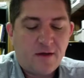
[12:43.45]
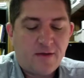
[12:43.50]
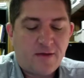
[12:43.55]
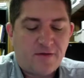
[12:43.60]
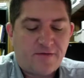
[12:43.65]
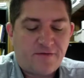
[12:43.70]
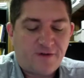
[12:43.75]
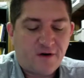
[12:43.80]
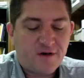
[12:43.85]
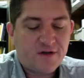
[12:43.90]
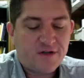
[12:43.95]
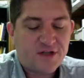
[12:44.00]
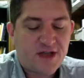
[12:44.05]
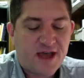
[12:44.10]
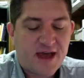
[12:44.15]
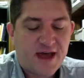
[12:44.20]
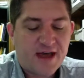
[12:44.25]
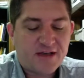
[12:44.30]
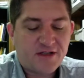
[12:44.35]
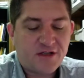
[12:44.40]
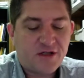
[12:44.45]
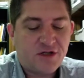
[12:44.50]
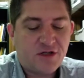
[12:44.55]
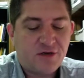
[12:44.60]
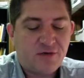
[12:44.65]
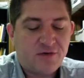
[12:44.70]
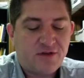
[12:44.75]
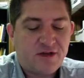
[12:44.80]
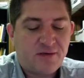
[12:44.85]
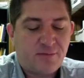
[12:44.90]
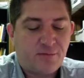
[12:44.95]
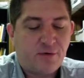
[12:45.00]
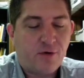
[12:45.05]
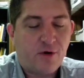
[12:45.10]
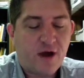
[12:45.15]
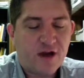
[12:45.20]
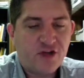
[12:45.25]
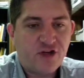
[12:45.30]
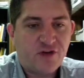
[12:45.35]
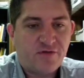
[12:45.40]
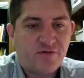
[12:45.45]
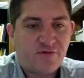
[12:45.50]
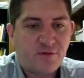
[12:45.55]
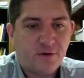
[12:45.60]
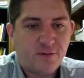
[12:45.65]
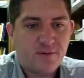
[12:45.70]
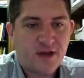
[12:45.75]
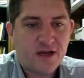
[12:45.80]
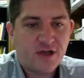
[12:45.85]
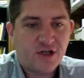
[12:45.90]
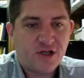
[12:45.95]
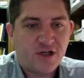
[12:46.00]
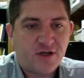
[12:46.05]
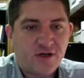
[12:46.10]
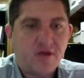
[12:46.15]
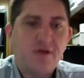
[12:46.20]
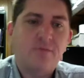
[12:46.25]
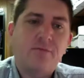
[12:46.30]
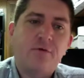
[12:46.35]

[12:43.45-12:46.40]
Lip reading: The first has to do with impression formation. And